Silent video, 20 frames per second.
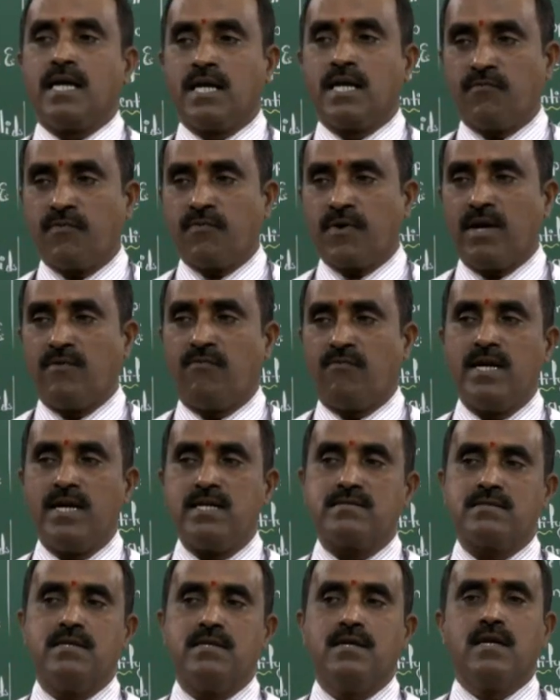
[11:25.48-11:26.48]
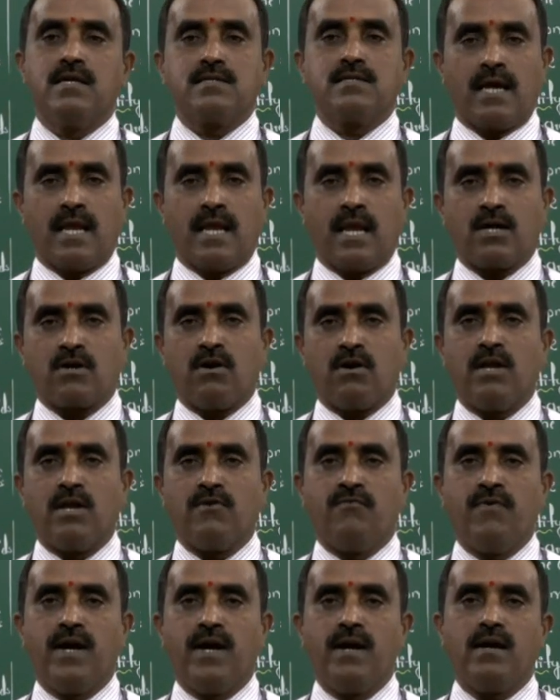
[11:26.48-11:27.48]
different fields, so
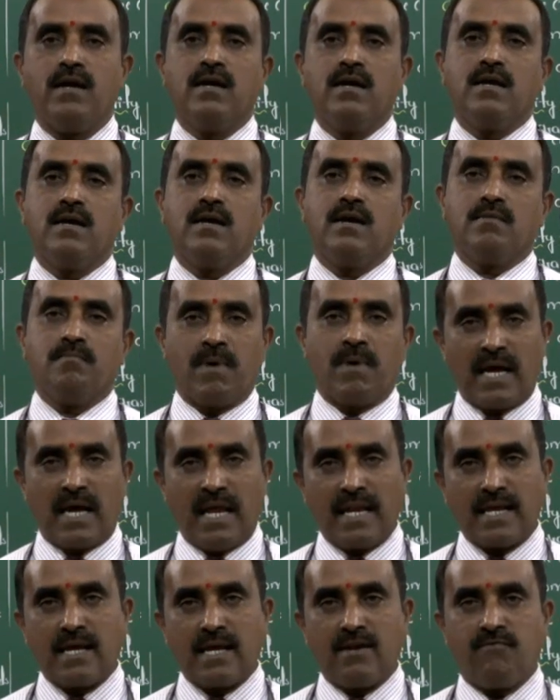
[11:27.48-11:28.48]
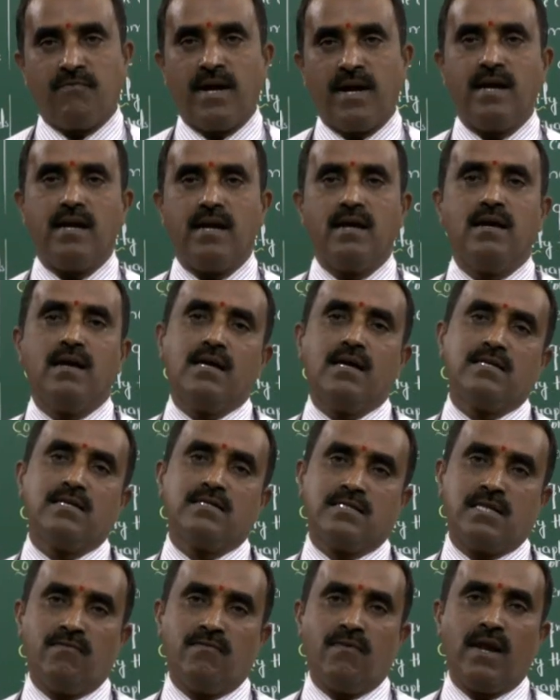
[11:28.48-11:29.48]
electronic field, mechanical field,
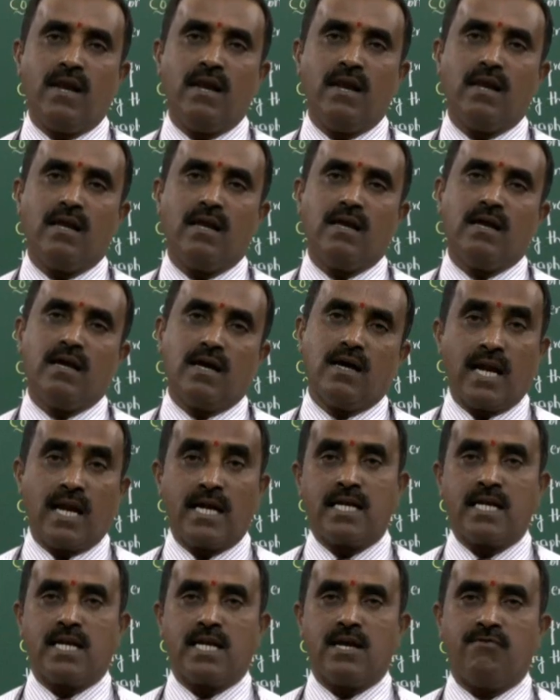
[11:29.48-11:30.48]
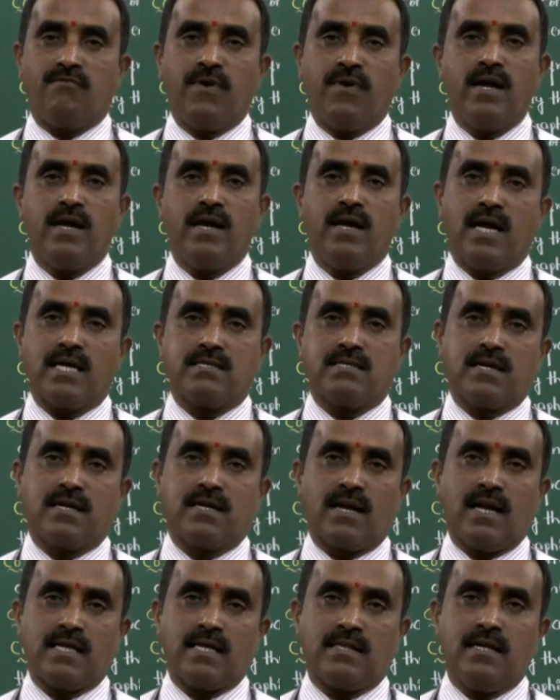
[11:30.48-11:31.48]
civil, electrical field,
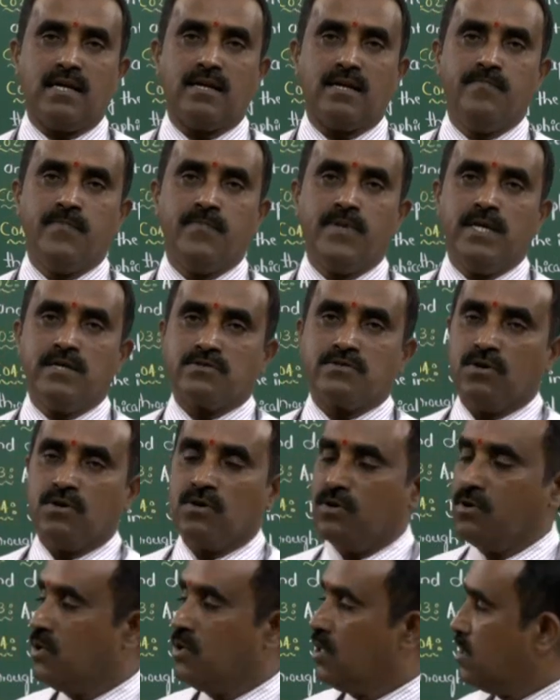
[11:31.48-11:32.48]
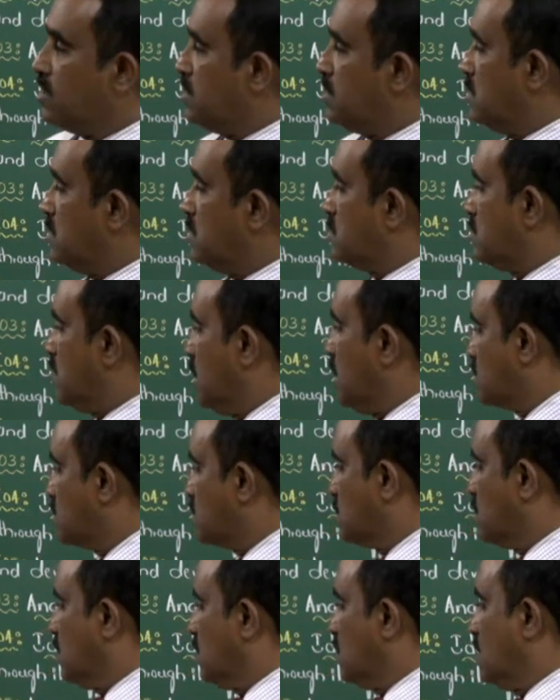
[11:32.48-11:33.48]
etc., like that. So this
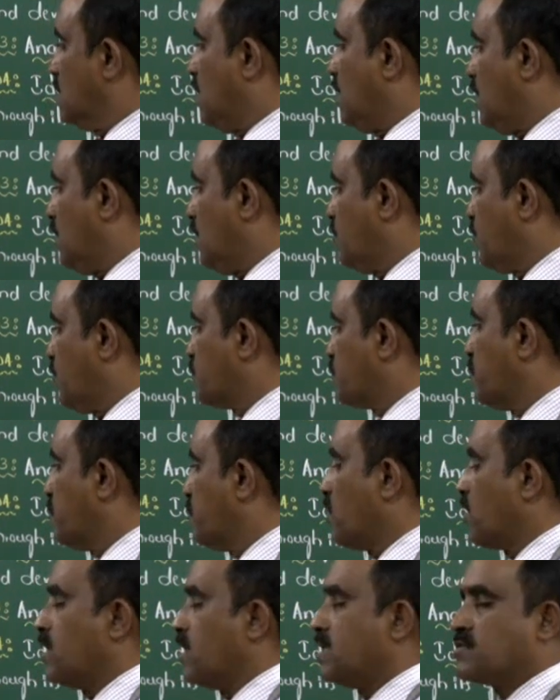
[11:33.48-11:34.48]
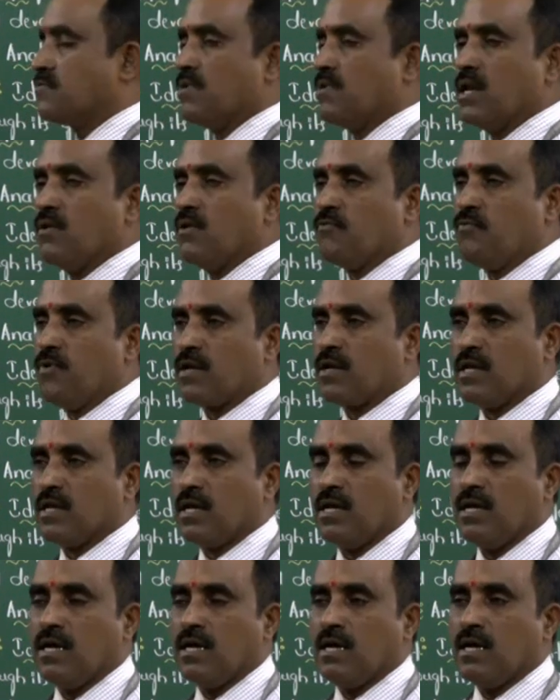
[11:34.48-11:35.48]
is fifth module is only for the